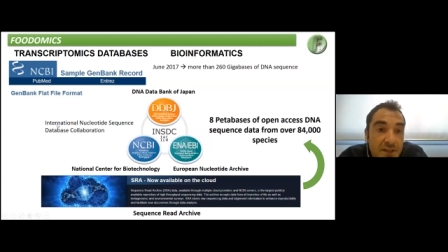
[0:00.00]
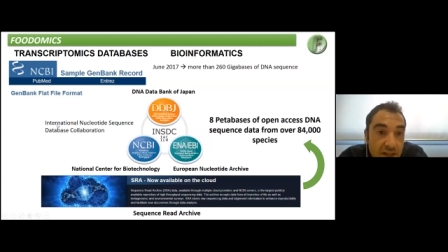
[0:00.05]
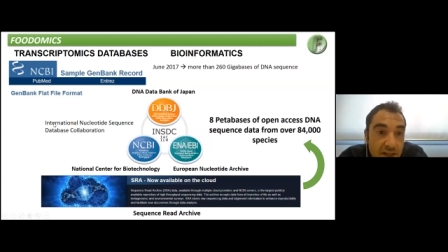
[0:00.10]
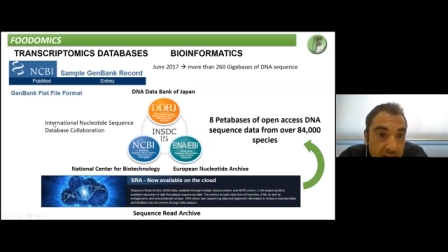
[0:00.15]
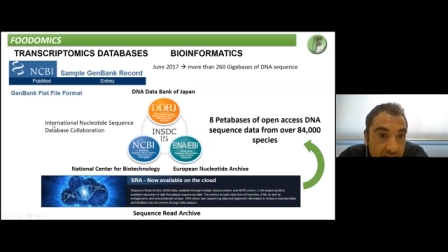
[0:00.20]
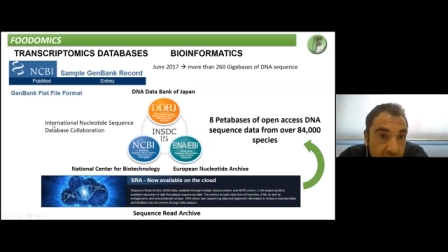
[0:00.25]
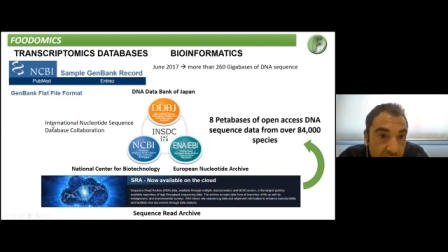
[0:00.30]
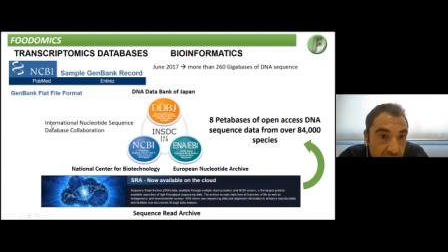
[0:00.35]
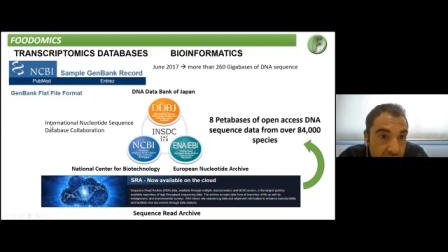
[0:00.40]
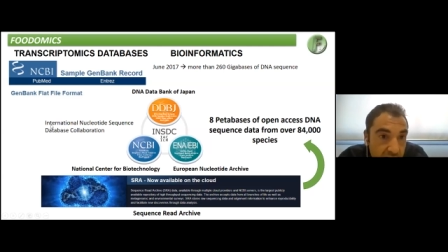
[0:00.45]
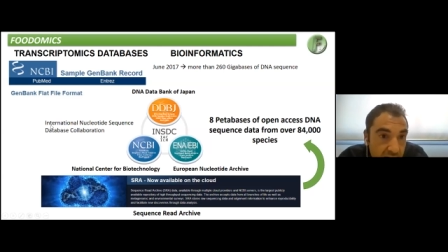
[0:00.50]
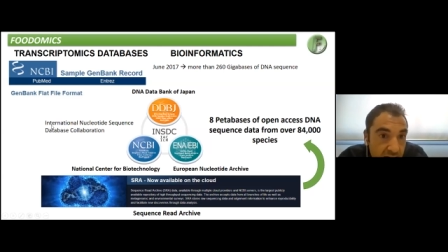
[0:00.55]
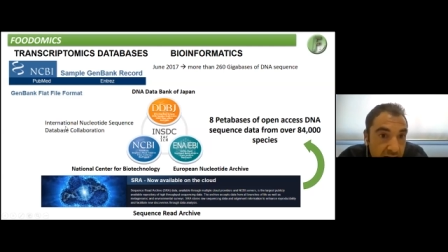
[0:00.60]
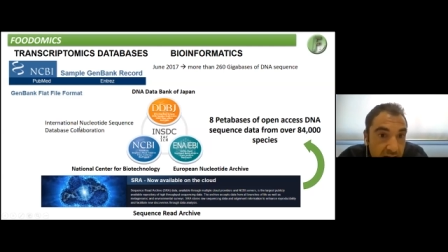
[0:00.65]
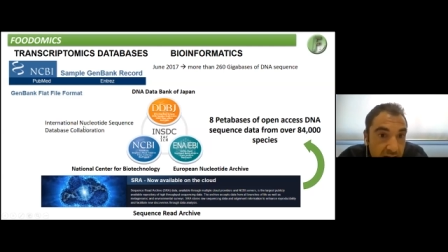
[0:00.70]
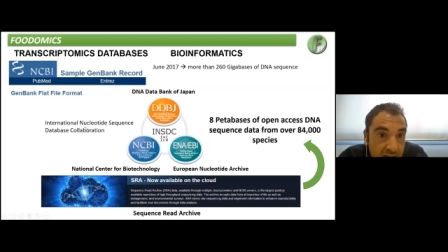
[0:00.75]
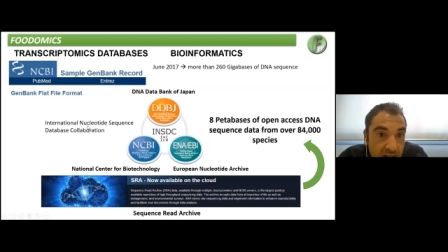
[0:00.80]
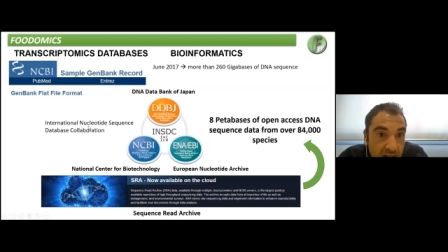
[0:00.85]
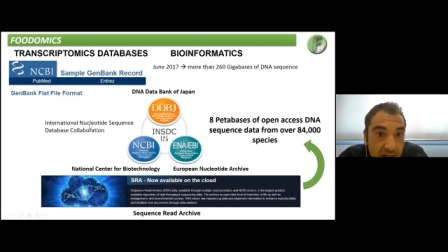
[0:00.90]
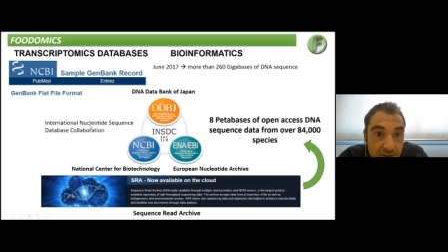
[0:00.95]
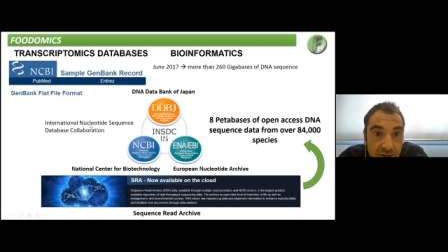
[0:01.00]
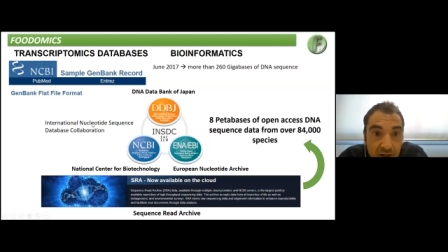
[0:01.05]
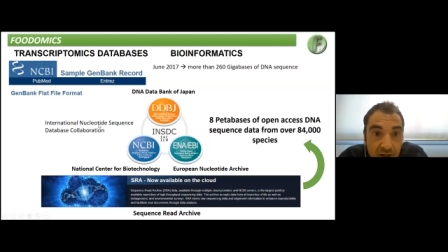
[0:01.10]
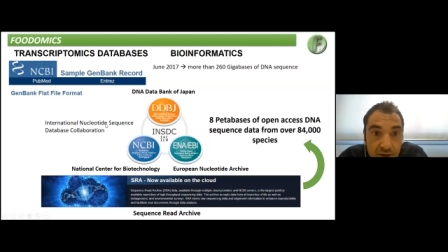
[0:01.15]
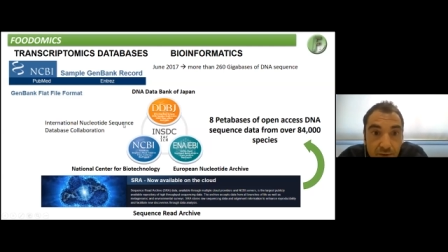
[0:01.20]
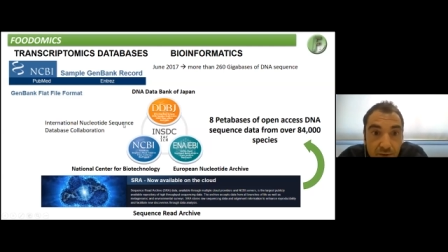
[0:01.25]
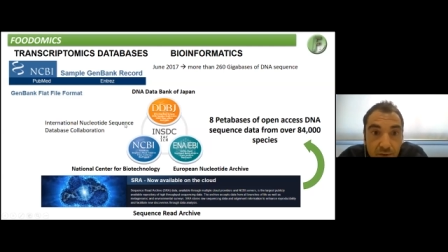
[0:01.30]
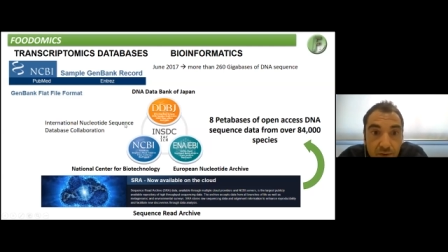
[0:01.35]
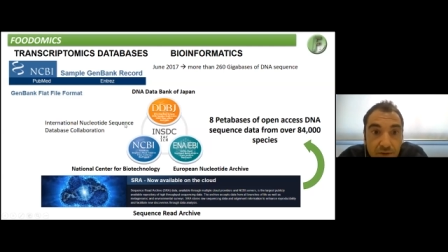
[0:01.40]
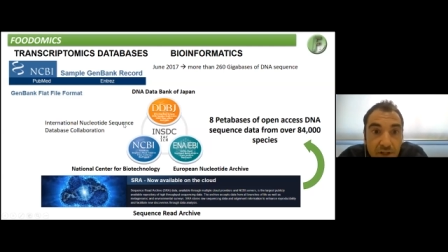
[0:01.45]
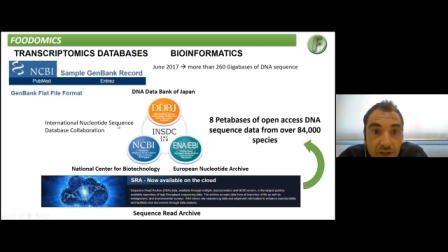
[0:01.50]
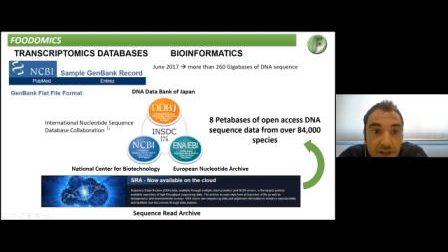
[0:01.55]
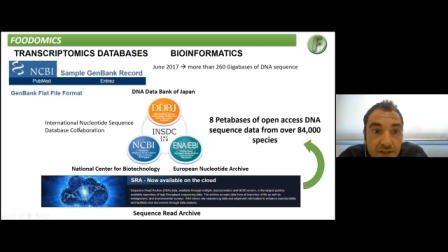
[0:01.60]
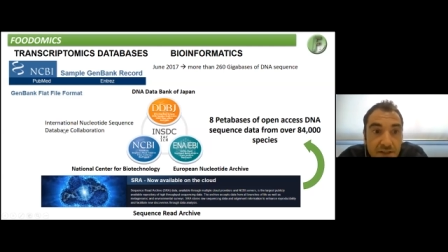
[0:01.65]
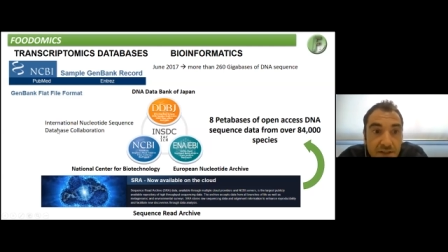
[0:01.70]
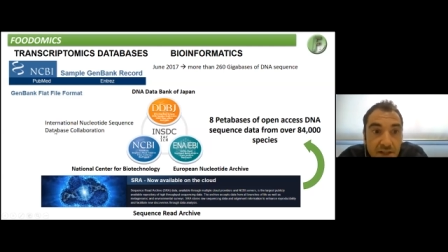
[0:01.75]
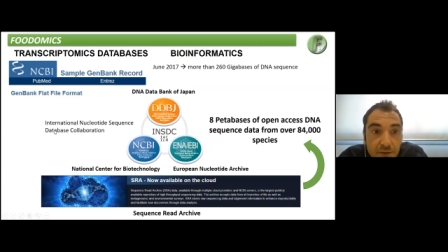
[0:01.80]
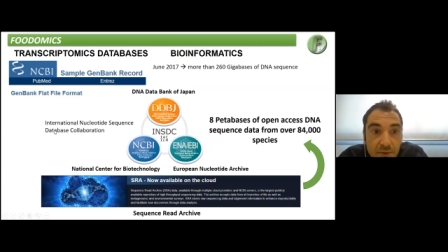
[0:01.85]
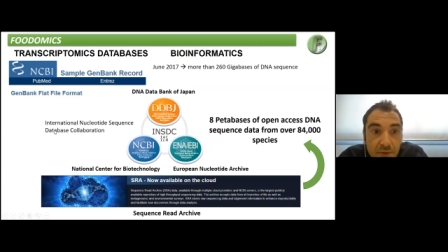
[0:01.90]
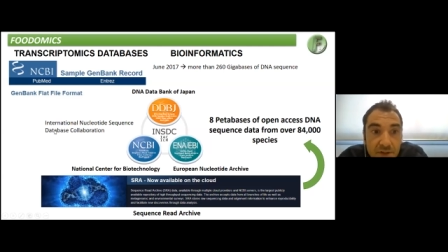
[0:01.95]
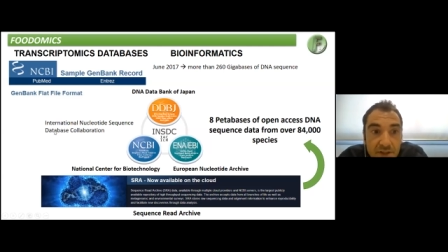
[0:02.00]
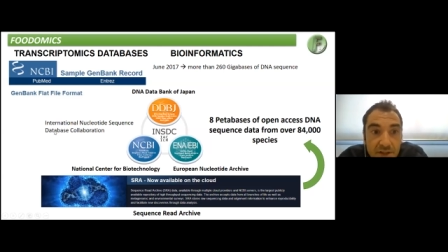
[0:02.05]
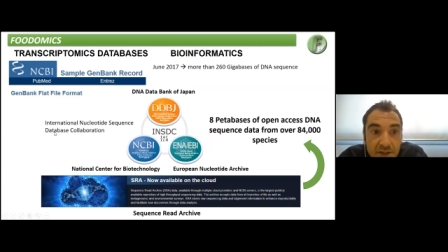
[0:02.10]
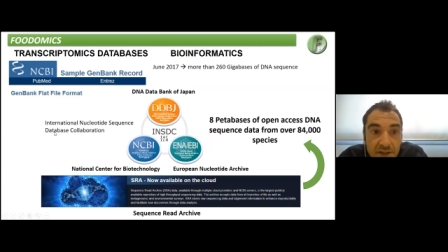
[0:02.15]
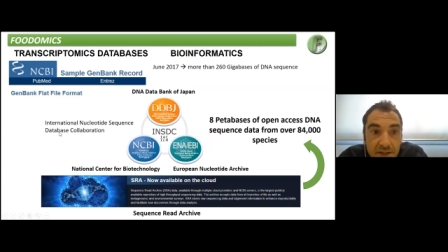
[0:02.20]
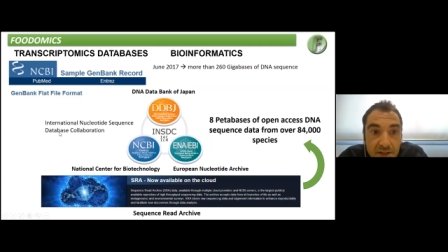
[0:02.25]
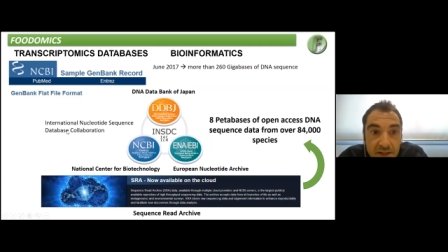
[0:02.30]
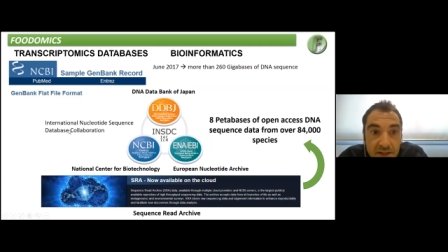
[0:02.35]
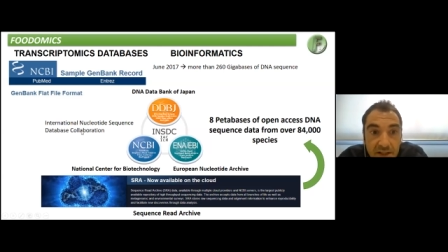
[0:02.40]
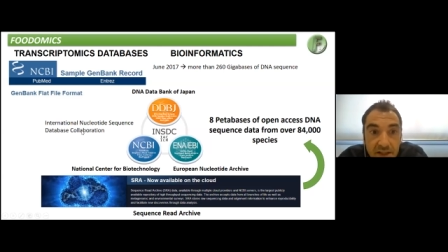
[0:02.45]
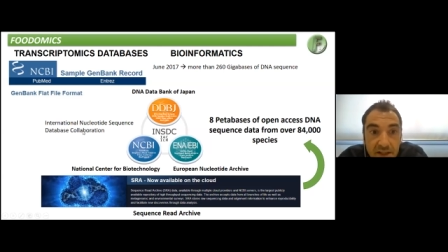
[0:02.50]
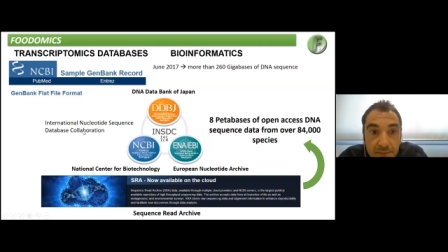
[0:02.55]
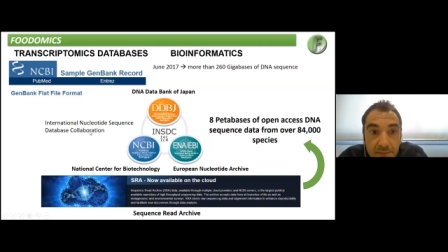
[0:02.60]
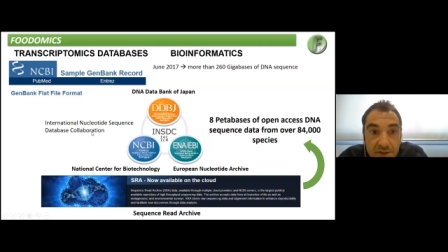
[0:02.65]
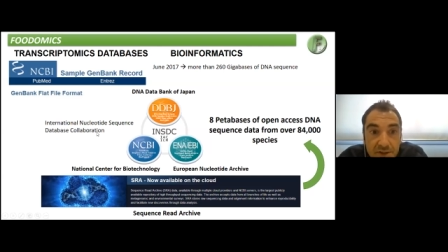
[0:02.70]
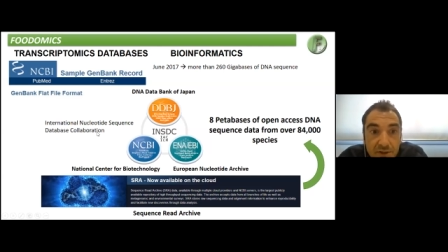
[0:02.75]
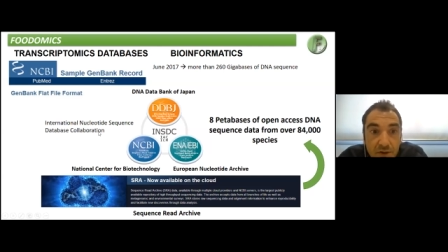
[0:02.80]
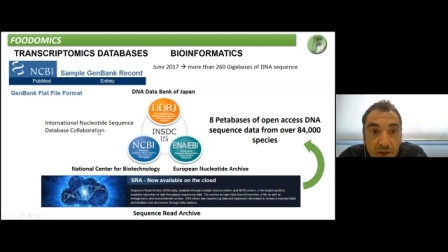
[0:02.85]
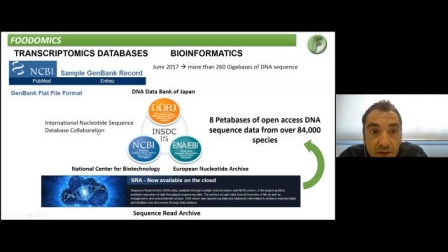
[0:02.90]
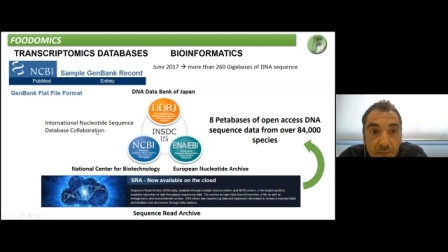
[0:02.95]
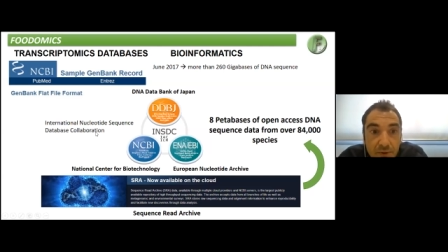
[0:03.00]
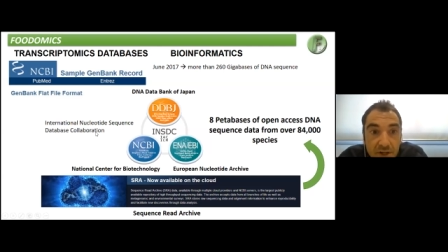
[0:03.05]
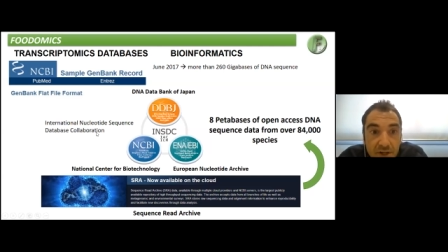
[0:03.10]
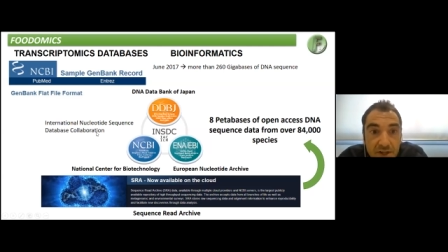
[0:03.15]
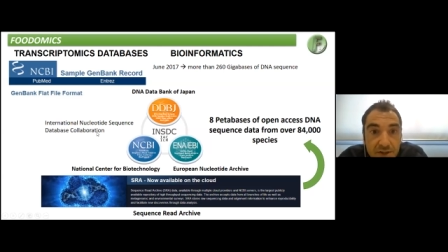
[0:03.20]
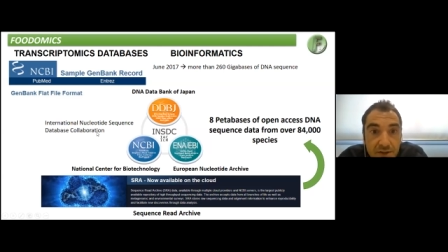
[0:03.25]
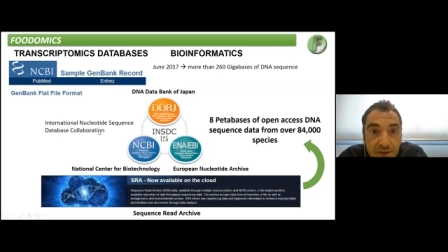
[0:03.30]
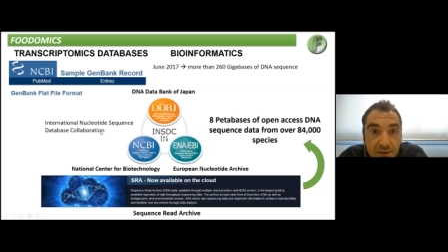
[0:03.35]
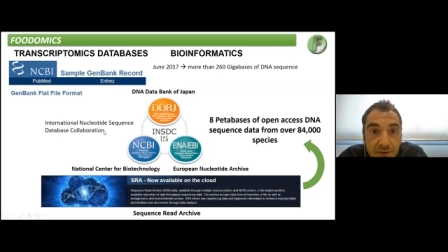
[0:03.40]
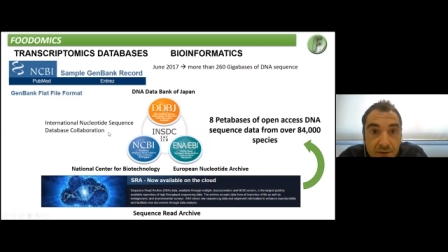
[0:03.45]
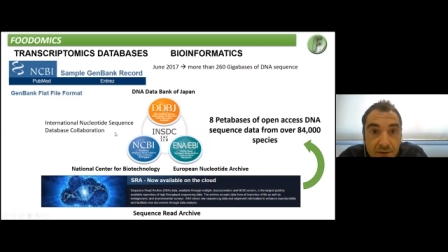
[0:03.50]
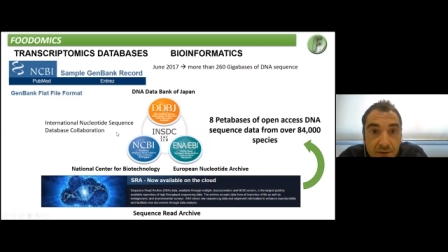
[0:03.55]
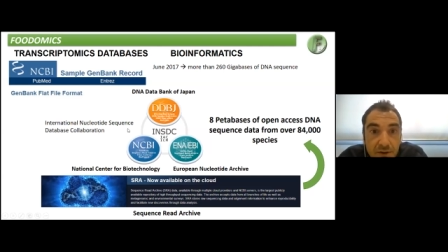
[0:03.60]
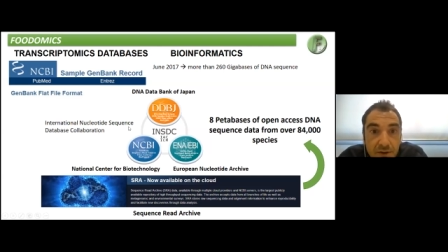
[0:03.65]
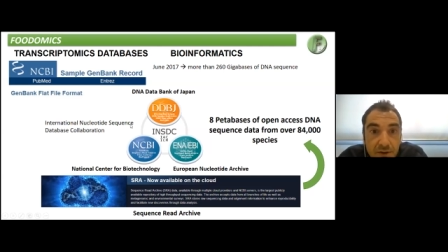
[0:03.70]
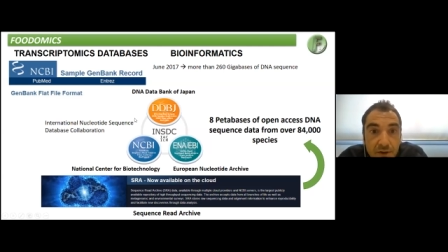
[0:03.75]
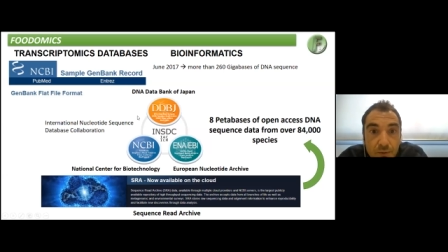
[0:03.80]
such as the International Nucleotide Sequence Database Collaboration,